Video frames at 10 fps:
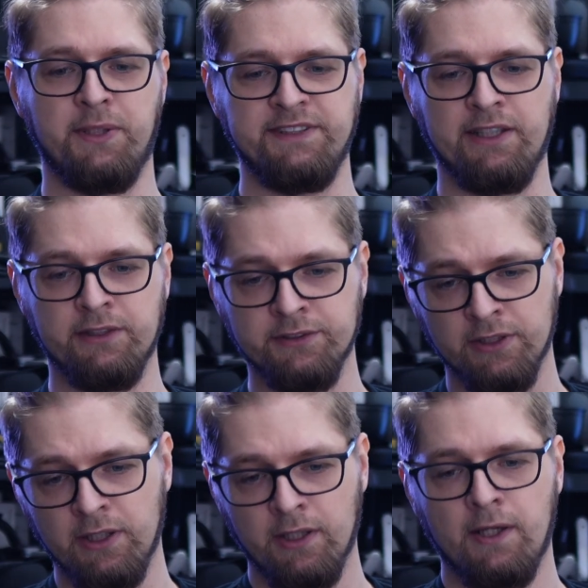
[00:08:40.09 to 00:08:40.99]
per second.
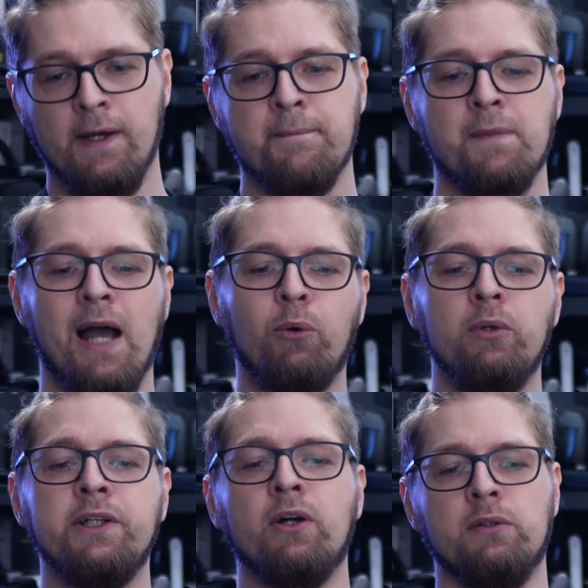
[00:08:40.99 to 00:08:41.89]
I
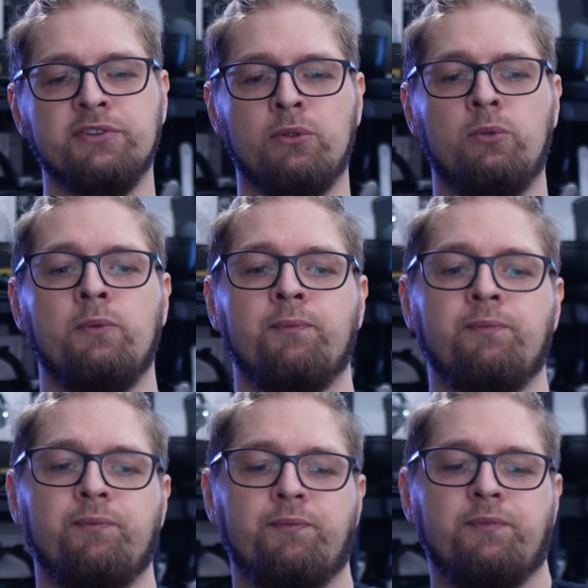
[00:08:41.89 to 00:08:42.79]
will link also
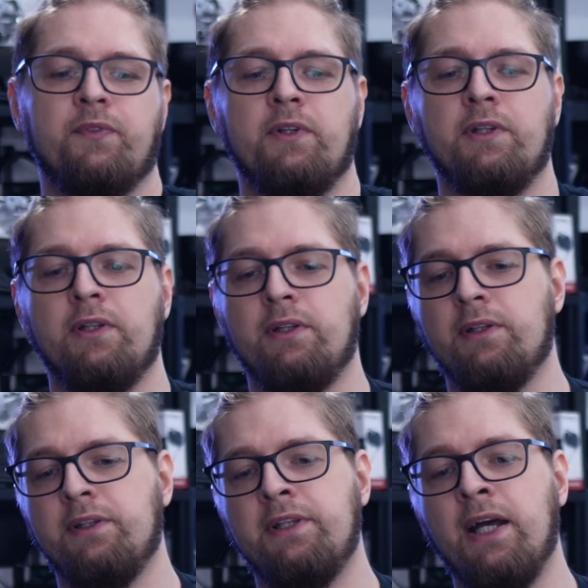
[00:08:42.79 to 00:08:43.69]

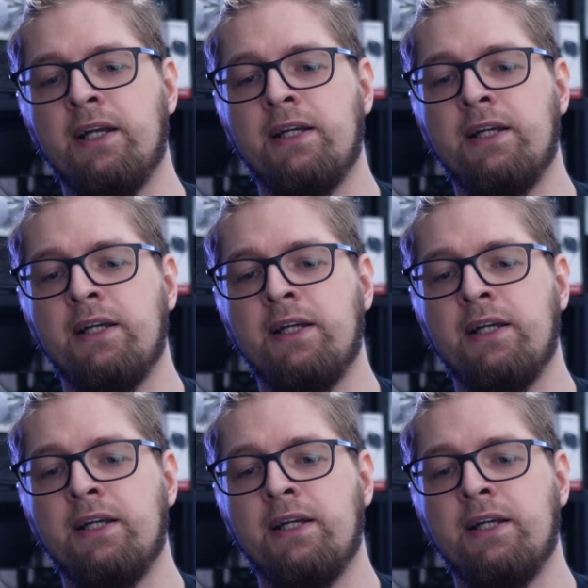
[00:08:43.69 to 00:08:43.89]
the